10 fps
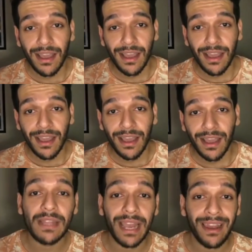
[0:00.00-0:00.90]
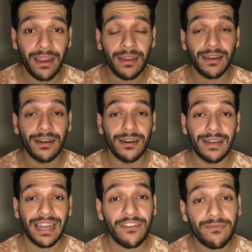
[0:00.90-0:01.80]
I came back from Thailand.
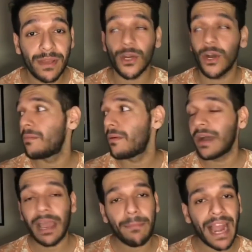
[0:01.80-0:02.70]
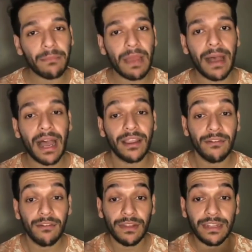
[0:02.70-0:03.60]
I left my job. I packed my bag
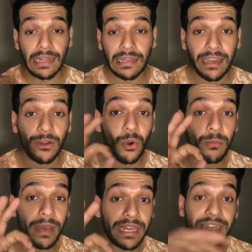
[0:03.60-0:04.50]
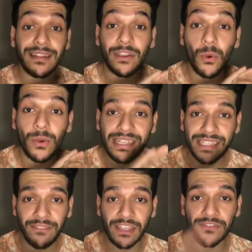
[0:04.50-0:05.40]
with nothing, no money, nothing, only
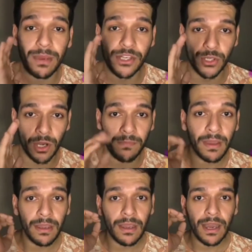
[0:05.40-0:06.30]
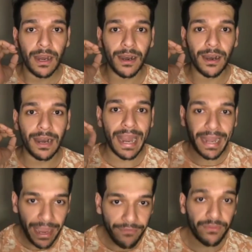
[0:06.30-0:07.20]
savings from my job. I
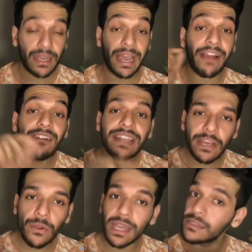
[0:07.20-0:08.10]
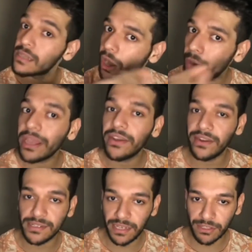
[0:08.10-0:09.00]
left, and I will tell you guys how I
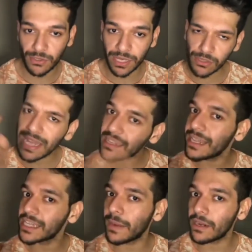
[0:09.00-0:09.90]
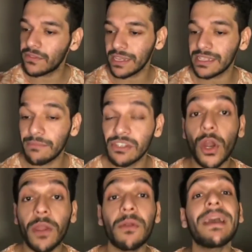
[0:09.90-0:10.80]
created savings. Okay, so that's the next part of things. I'm just
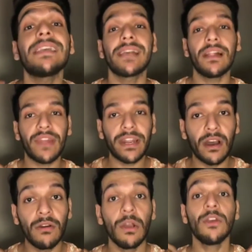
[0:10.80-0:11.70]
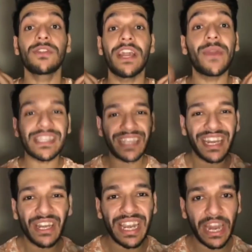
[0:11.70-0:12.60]
talking about myself right now so that you guys
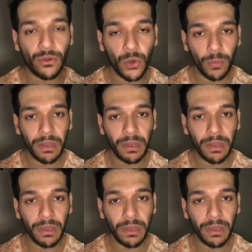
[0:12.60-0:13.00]
can get to